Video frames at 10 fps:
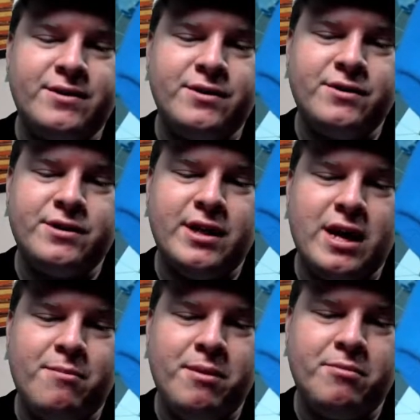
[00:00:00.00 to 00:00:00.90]
so there's a lot
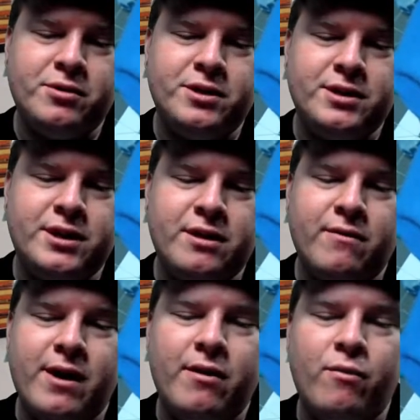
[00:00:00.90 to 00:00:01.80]
of people just sitting
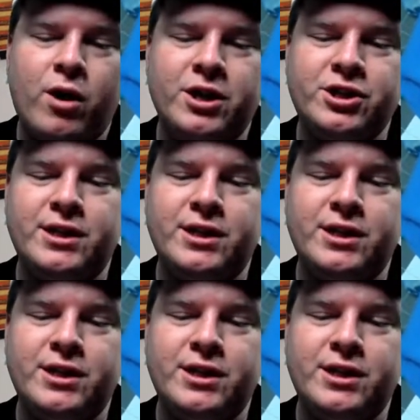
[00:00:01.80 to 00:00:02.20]
around watching